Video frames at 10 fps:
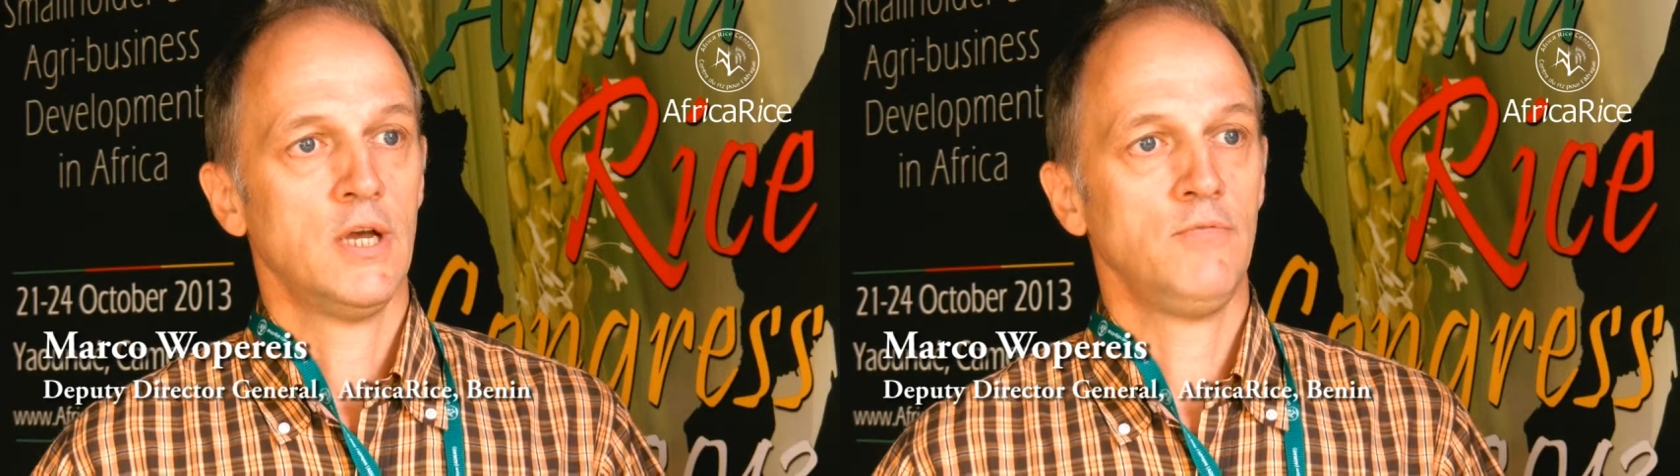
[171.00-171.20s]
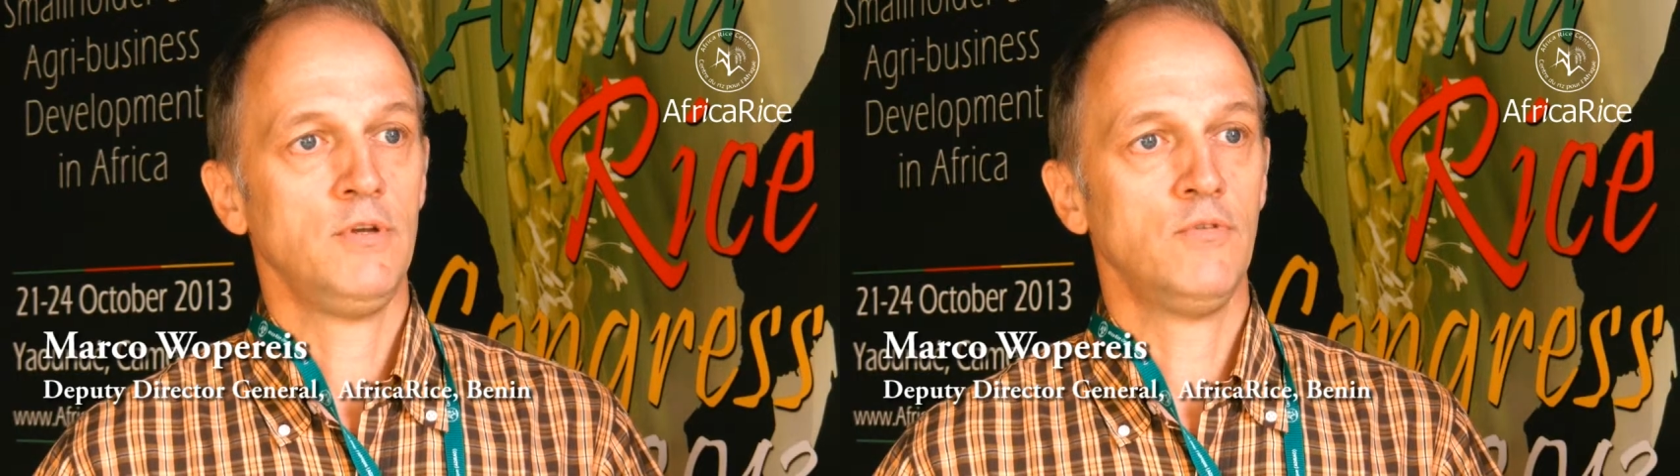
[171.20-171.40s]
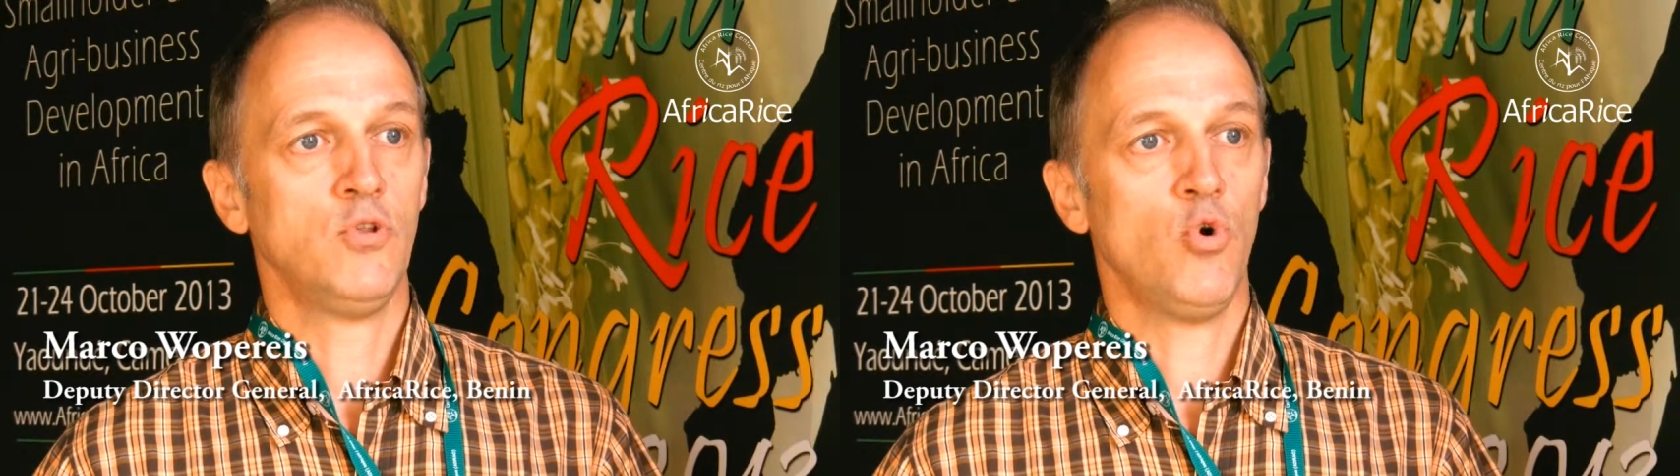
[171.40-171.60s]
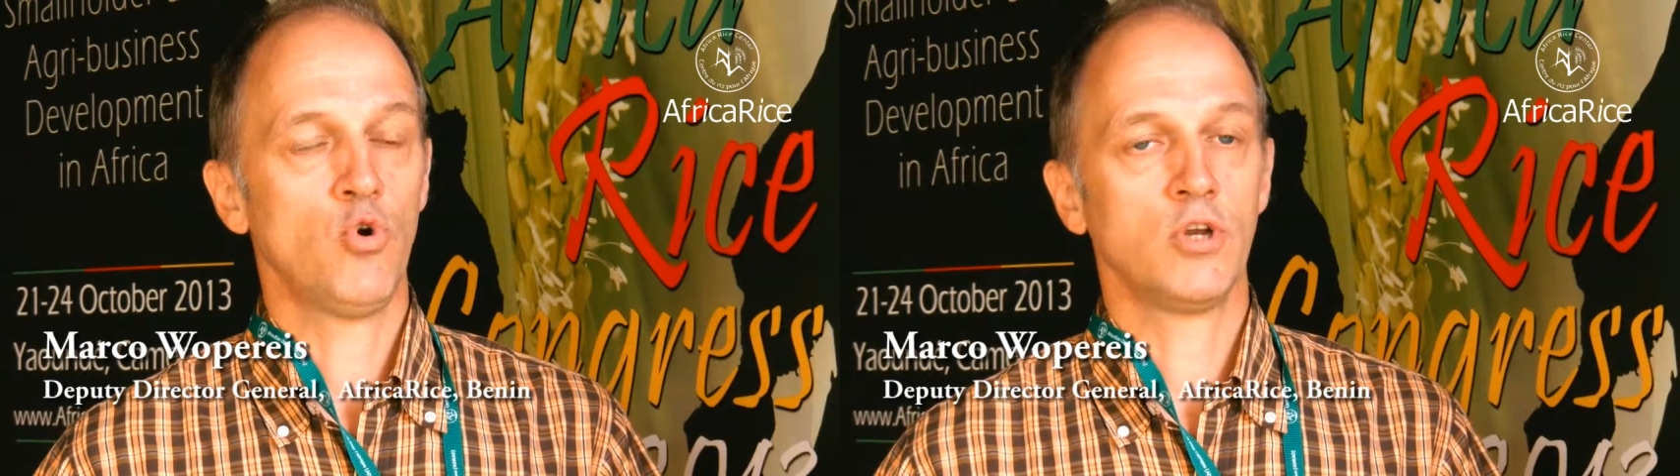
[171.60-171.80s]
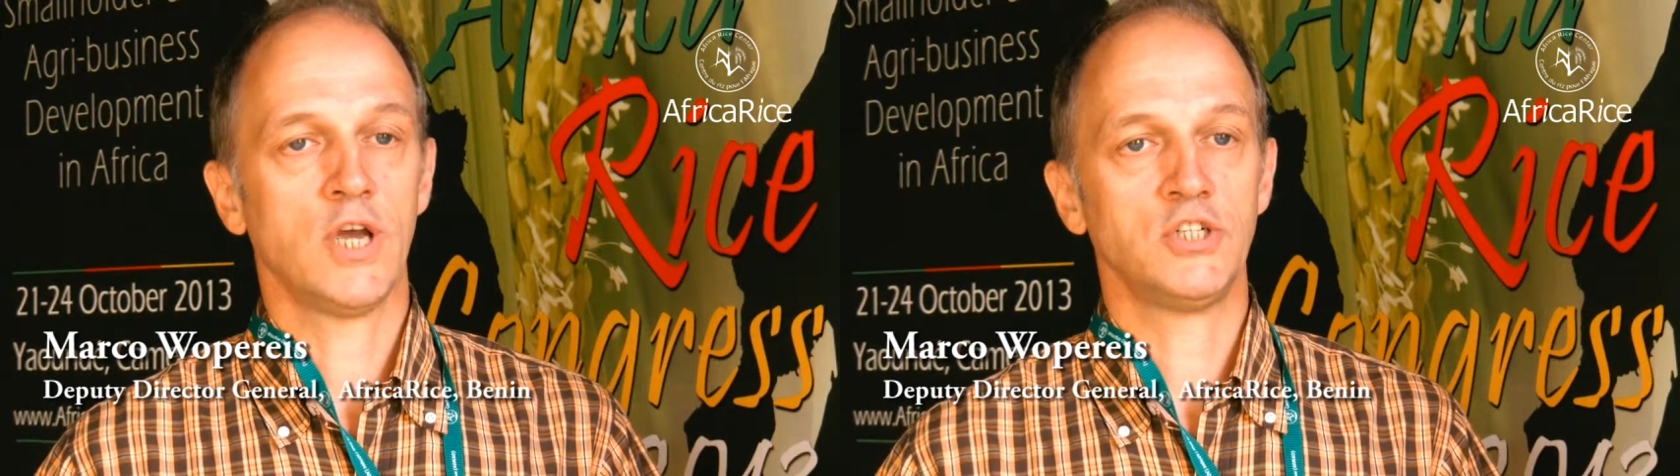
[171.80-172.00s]
we will
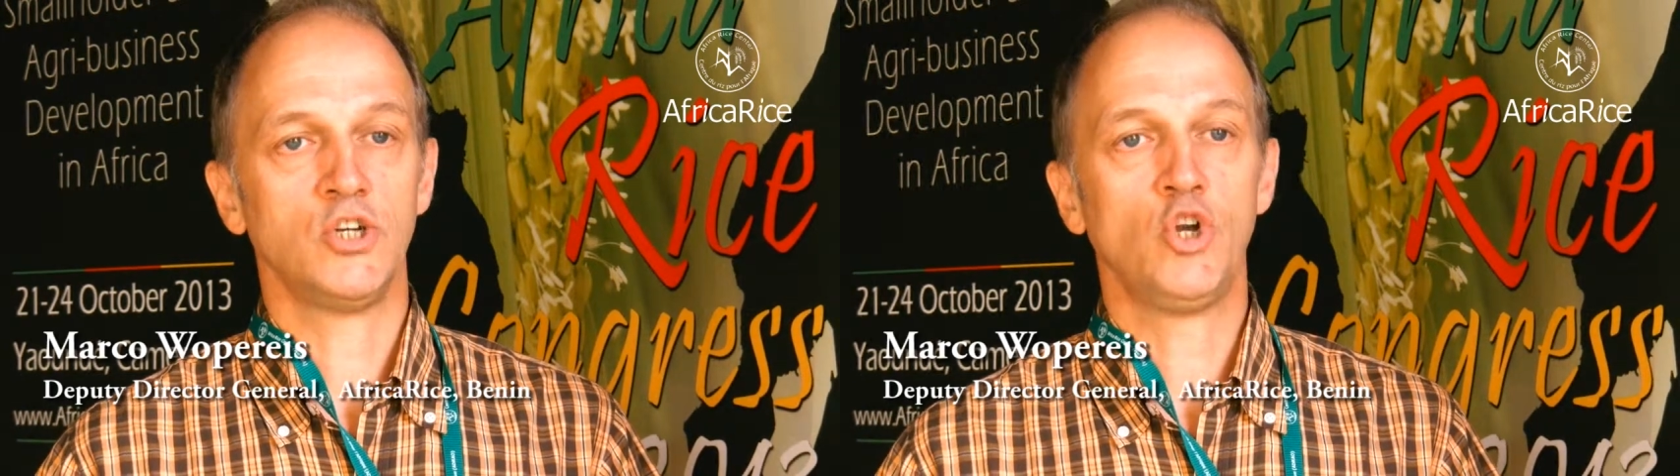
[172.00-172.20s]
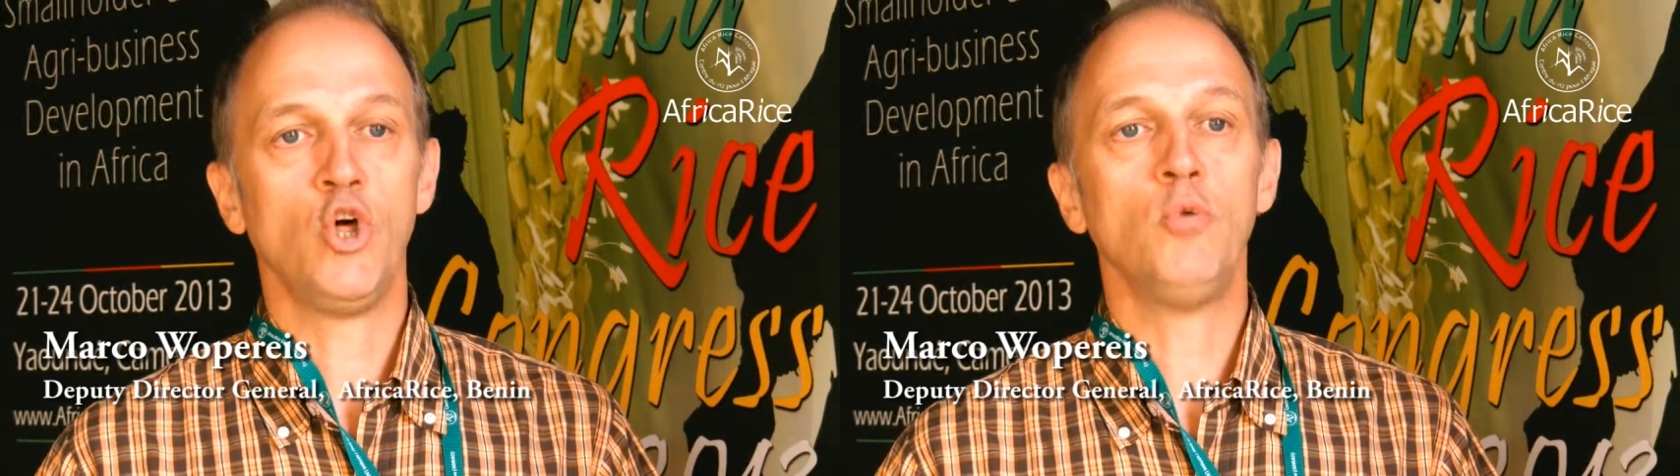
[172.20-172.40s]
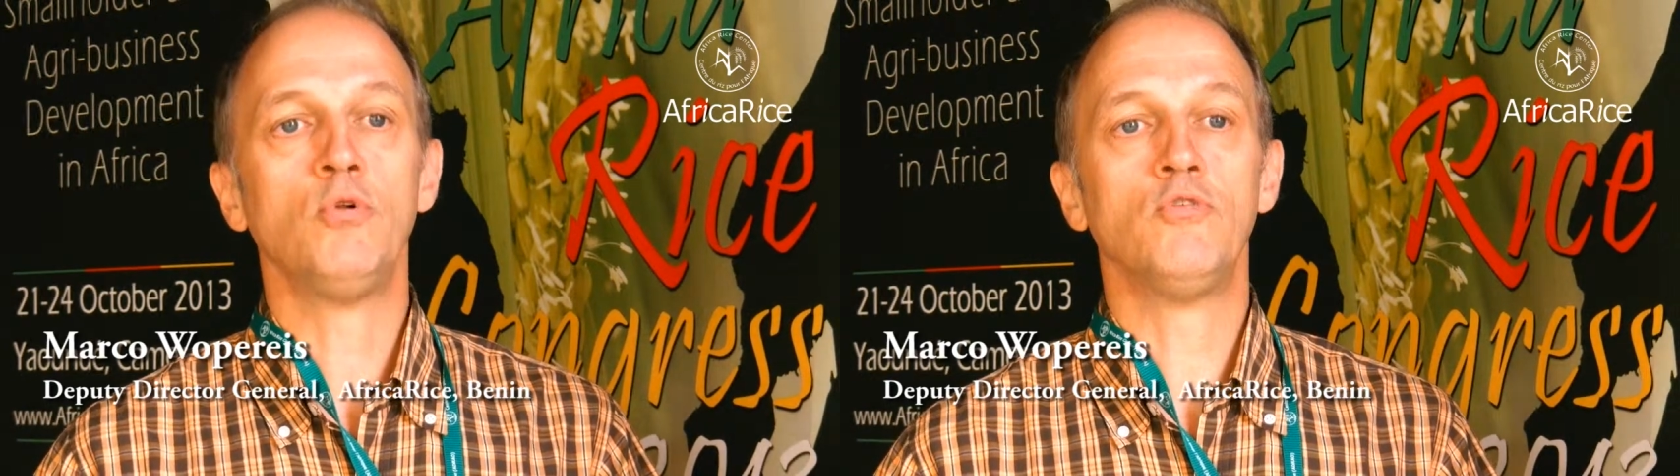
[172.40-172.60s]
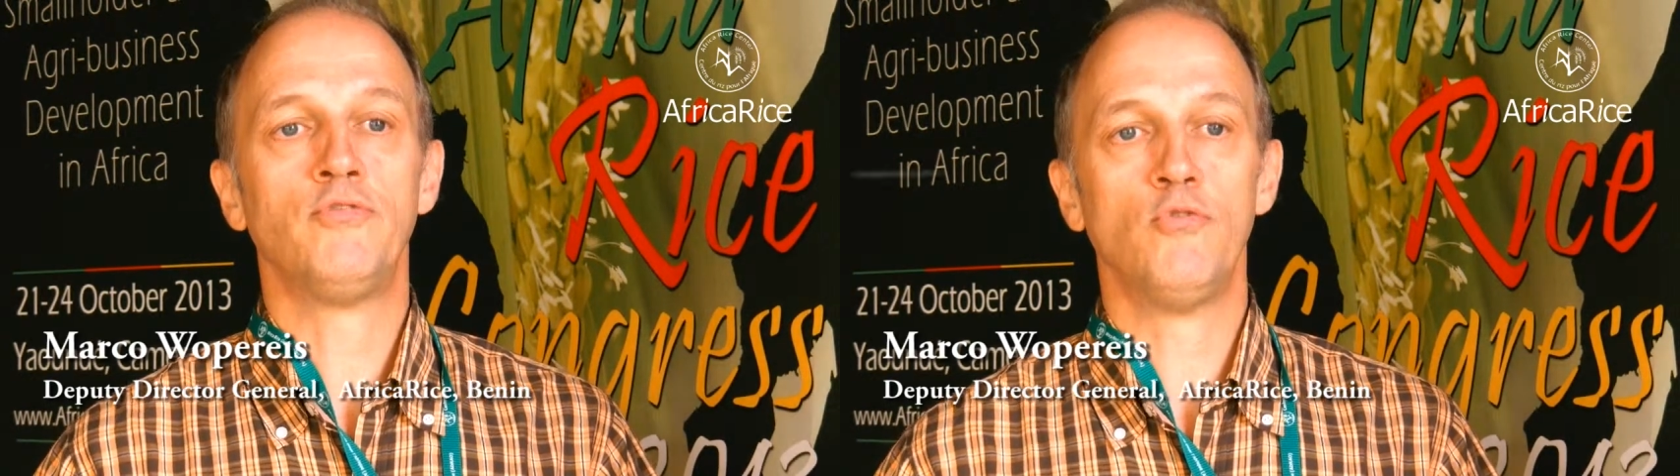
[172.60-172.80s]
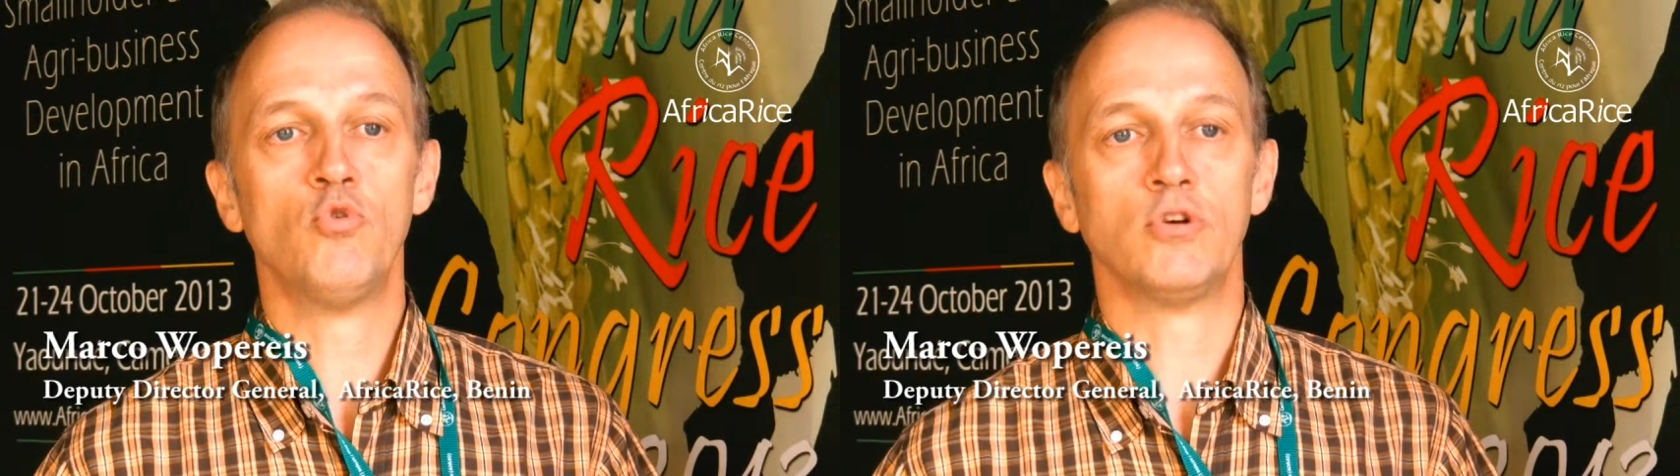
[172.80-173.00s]
organize the global
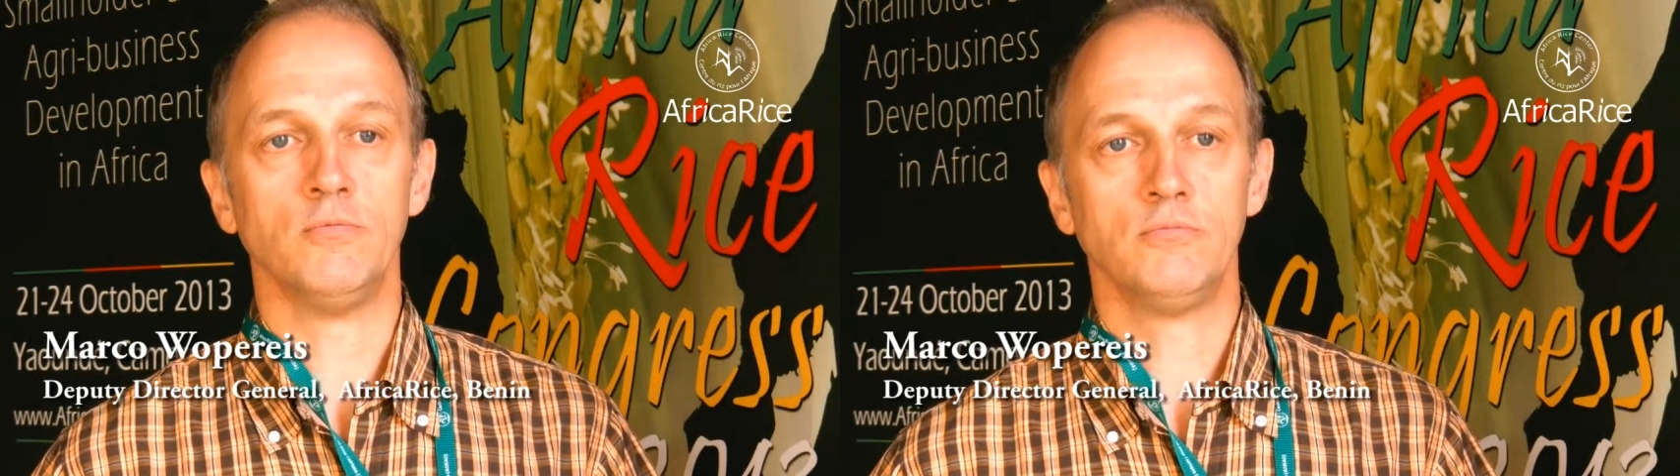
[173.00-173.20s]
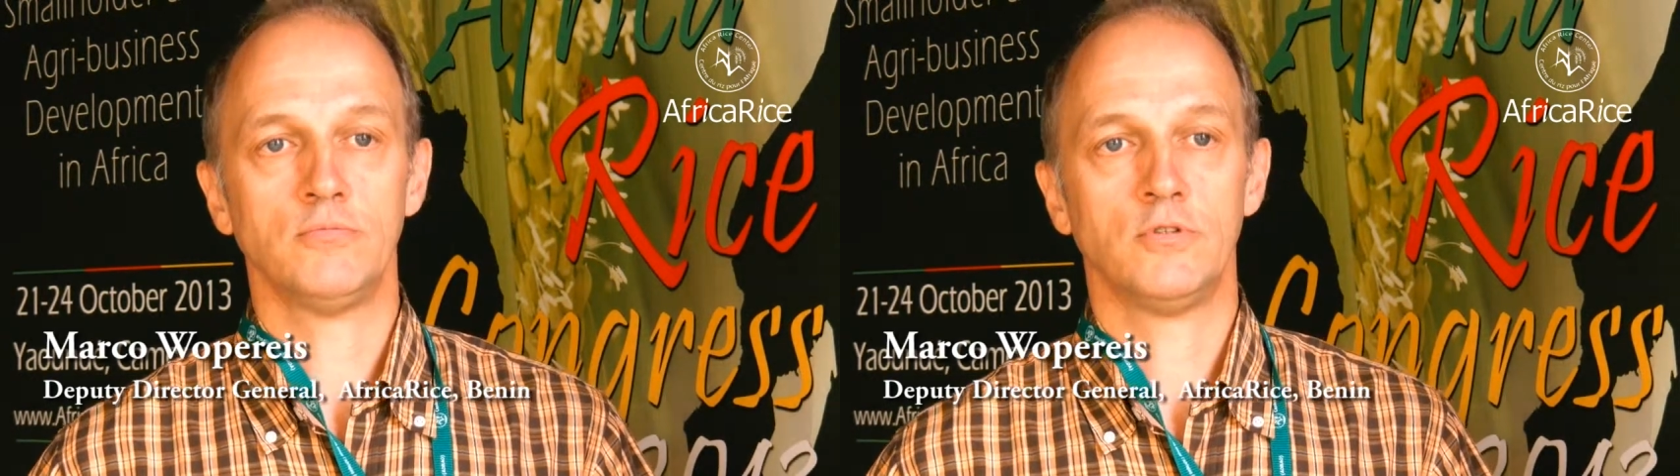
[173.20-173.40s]
forum